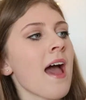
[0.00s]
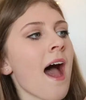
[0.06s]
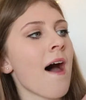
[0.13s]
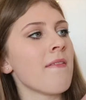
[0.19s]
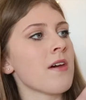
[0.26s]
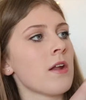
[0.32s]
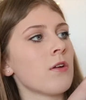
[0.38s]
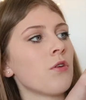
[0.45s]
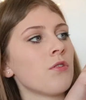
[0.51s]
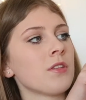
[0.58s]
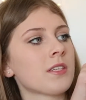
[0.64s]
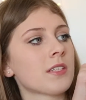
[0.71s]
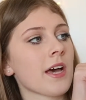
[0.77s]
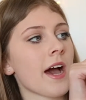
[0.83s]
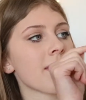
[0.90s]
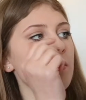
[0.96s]
and then on the
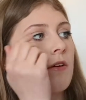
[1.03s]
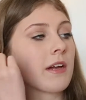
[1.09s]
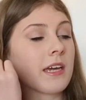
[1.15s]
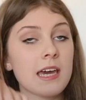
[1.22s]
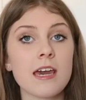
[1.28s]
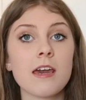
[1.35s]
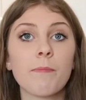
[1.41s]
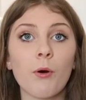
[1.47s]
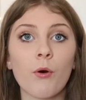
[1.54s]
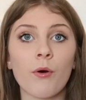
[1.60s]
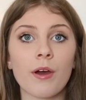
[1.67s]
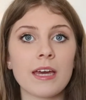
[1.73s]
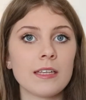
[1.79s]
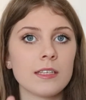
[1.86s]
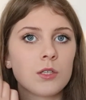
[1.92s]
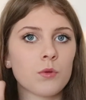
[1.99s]
side there are key
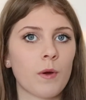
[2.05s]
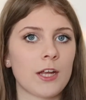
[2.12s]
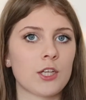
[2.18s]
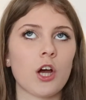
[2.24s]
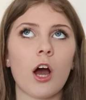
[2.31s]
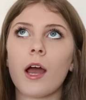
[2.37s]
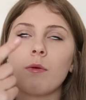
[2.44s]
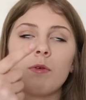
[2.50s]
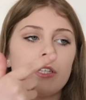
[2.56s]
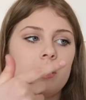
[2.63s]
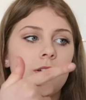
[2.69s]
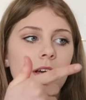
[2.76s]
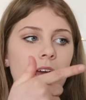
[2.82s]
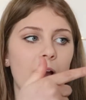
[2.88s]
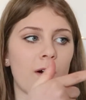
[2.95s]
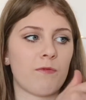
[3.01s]
points, which I always
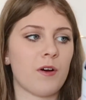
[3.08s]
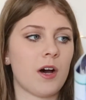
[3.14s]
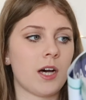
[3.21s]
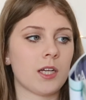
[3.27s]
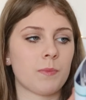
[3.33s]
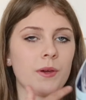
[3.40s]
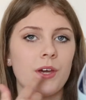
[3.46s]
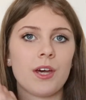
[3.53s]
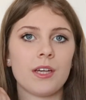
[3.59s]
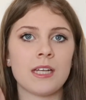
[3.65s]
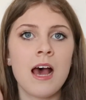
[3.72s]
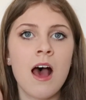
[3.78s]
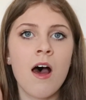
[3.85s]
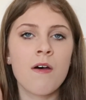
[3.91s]
look at first because